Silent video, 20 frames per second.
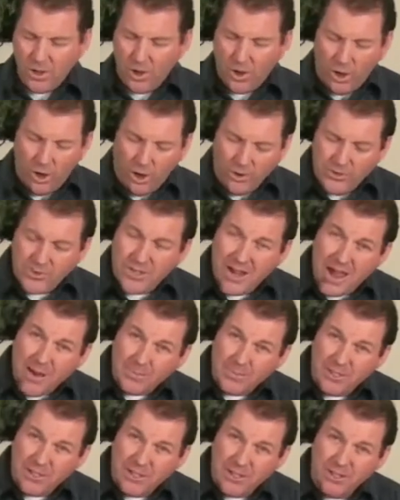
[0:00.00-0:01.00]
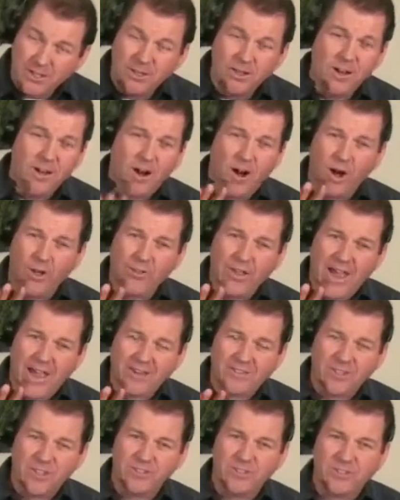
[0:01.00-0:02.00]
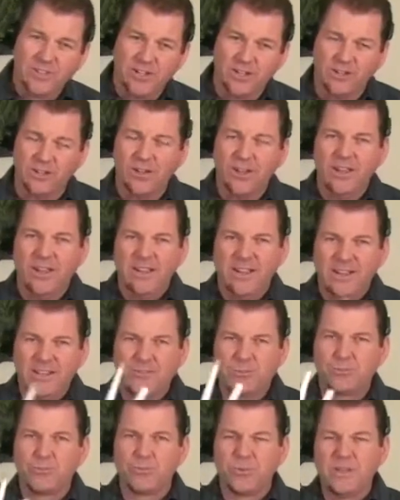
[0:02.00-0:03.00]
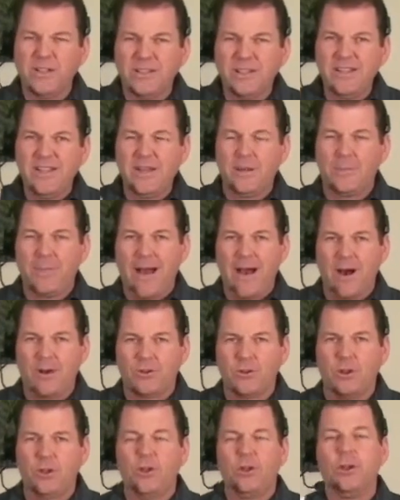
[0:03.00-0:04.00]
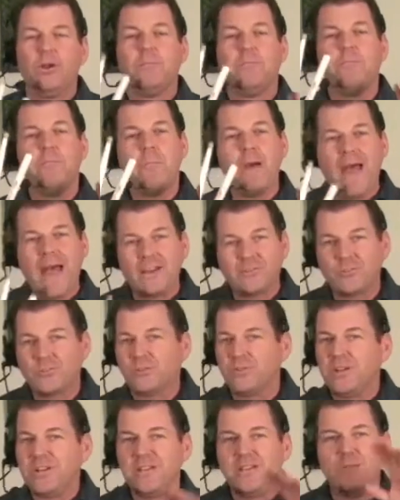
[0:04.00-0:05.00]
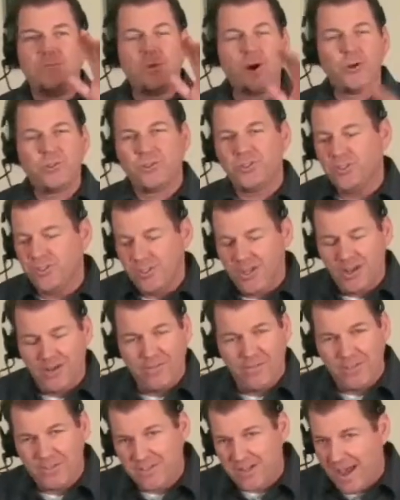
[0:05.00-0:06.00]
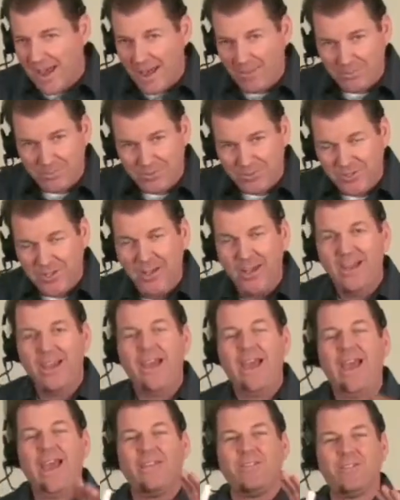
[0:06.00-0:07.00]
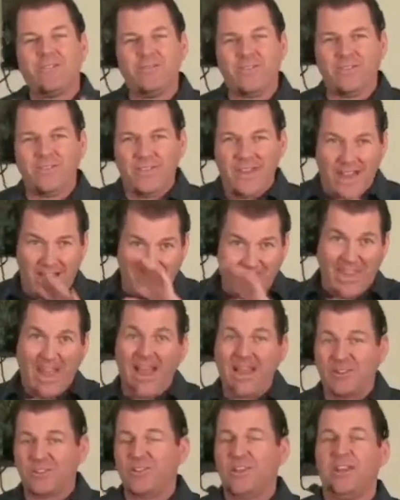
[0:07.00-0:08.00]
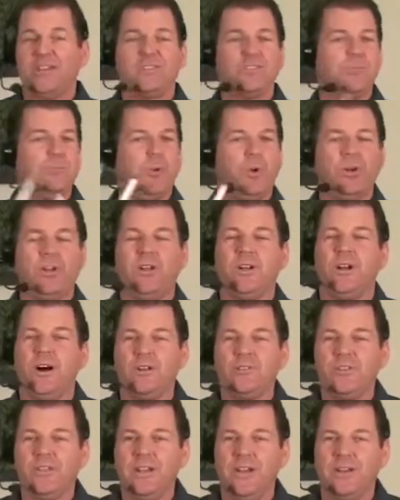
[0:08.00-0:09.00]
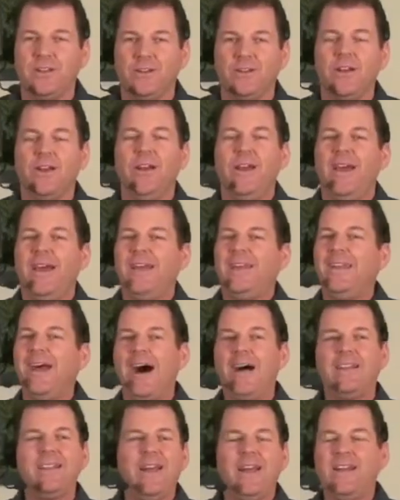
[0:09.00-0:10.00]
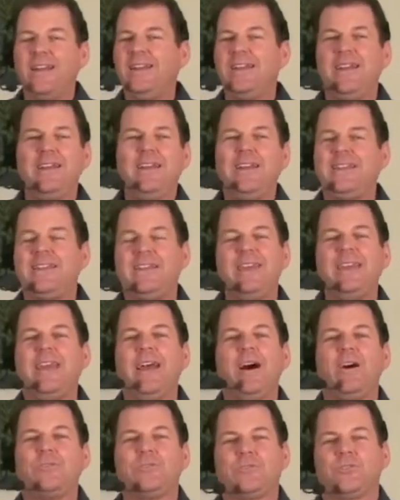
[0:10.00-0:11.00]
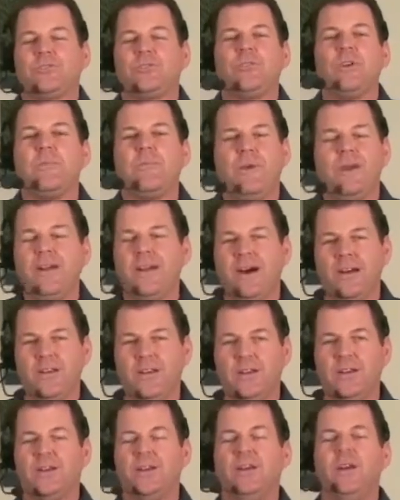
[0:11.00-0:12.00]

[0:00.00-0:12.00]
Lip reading: All the taps here, all the accents here. It's really about mastering the motion of the taps and the accents and putting it all together and not letting anything else creep in on you.